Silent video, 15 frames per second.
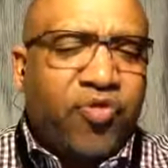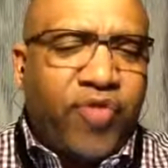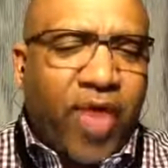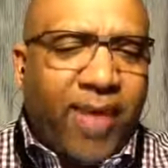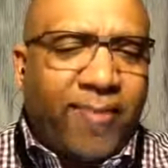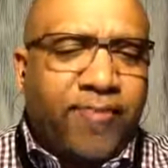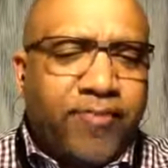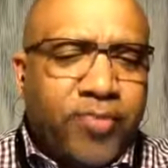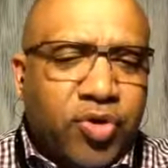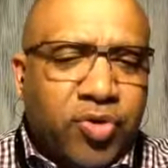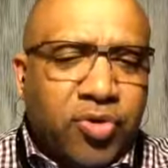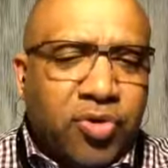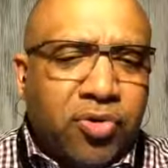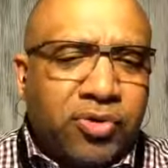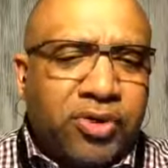that
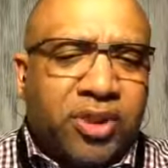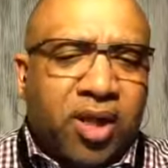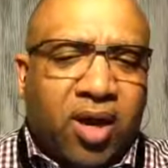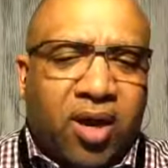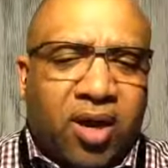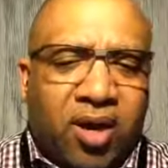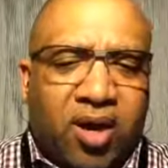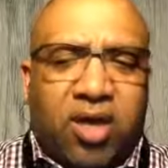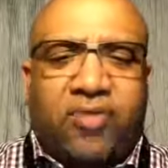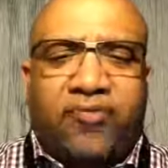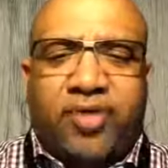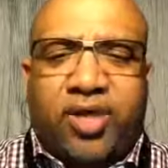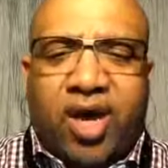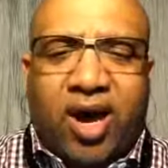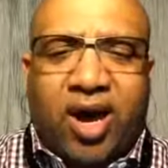moves the heart
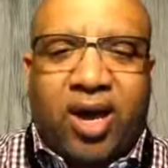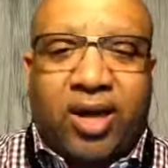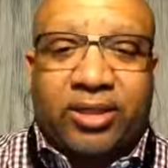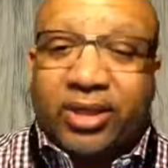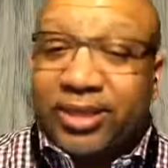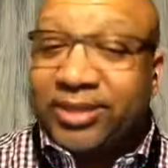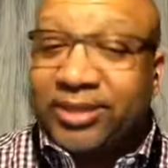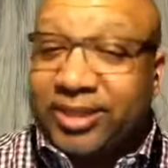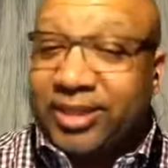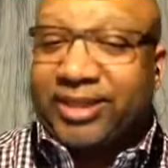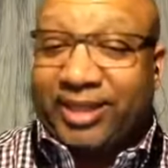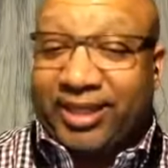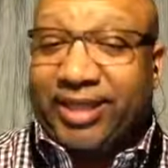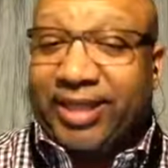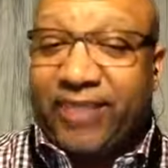of God to
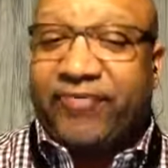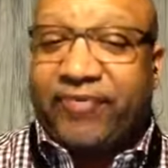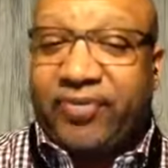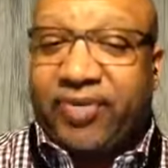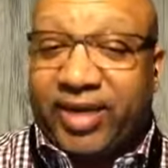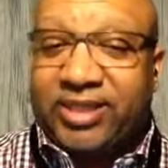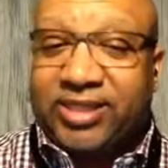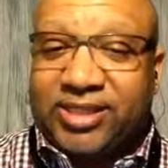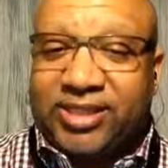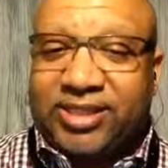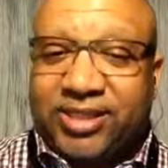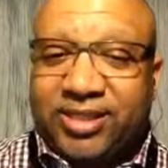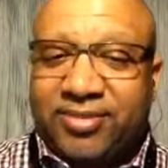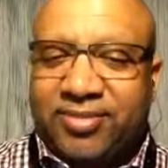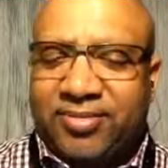
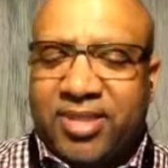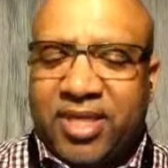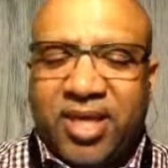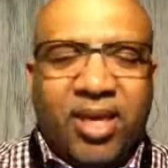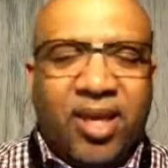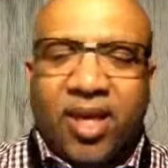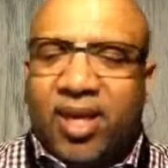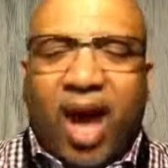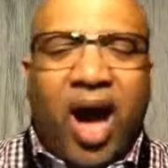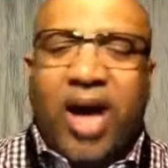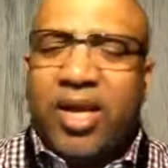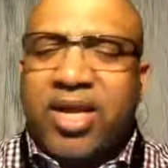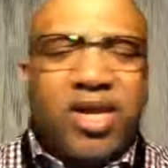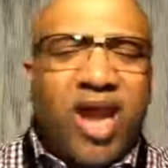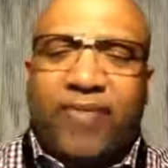deliverance.
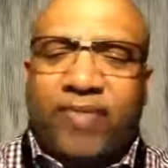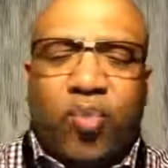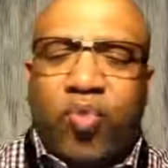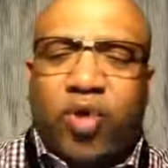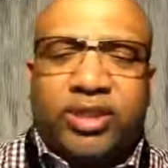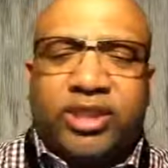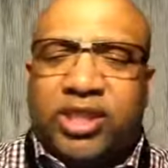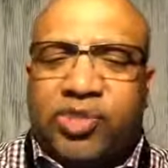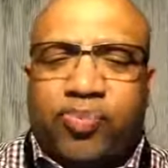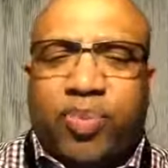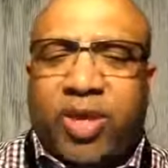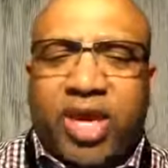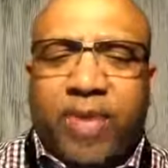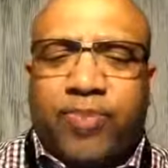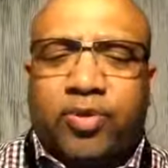God never wants his
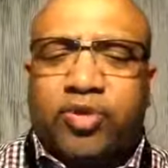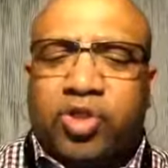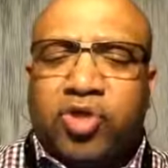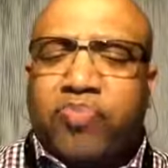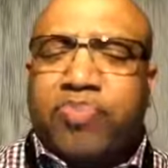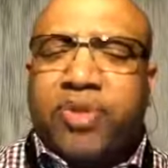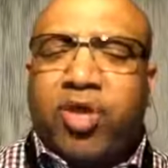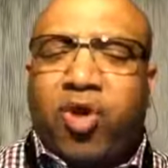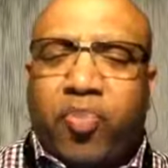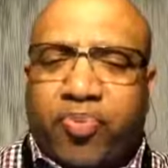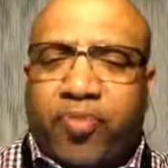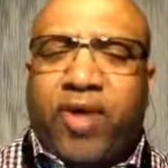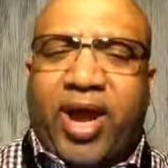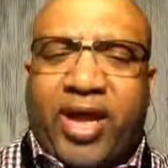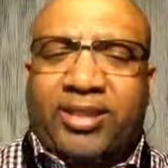people to be
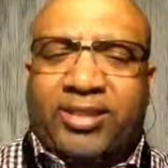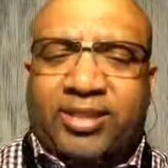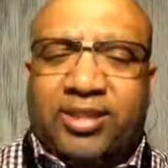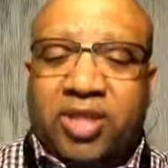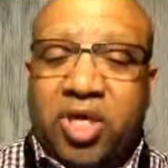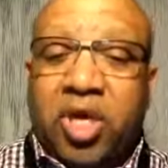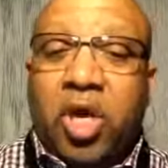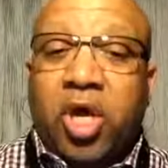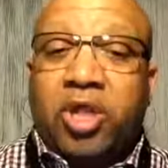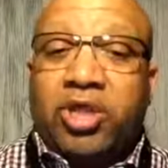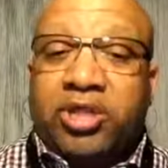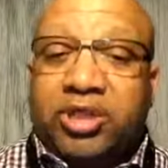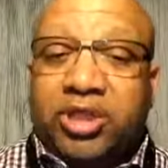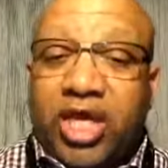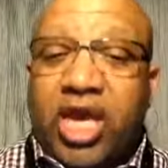oppressed,
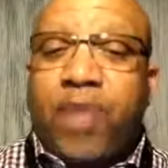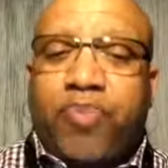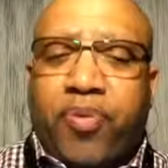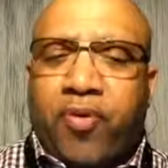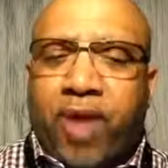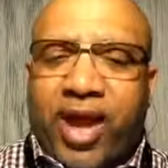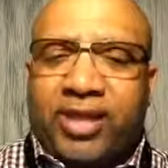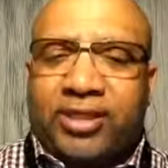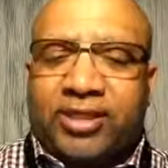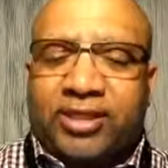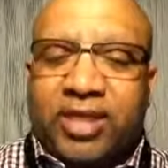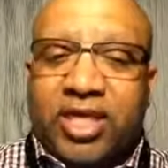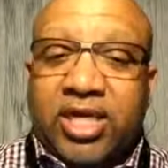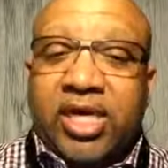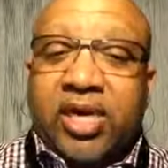
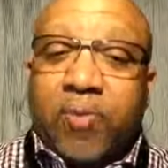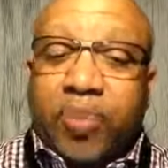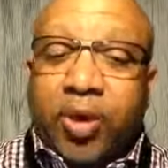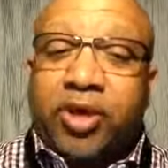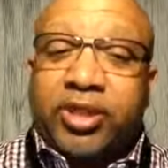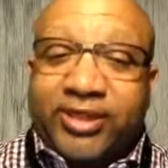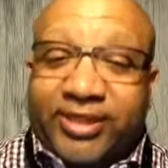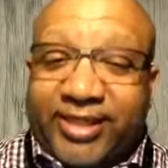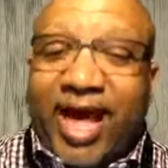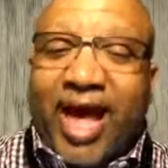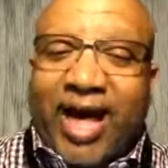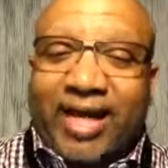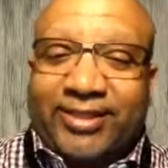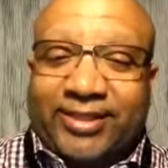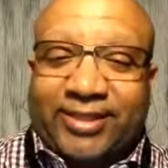depressed,
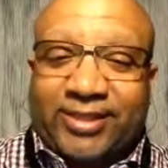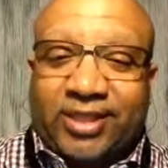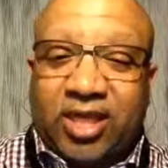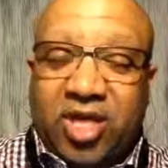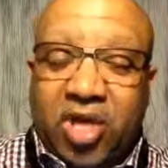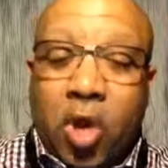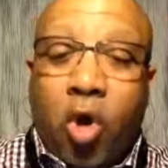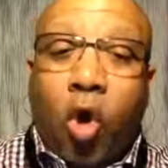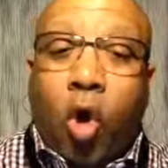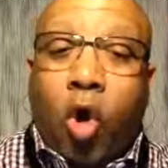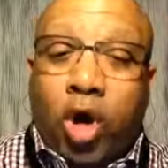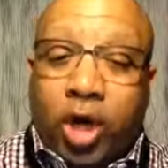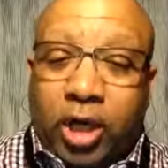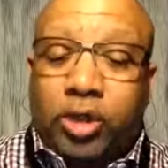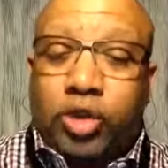possessed,
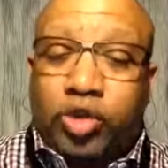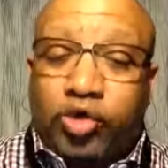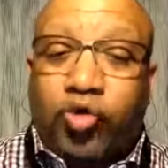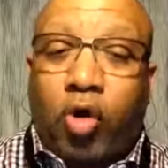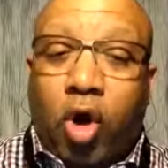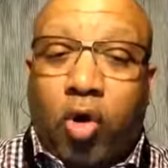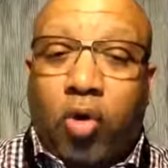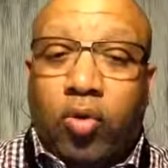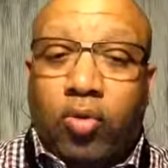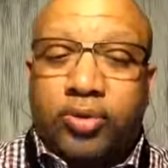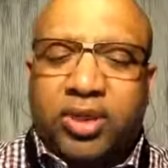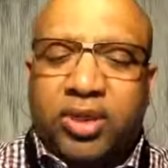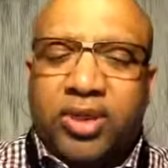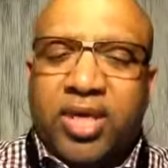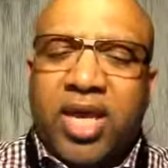or controlled.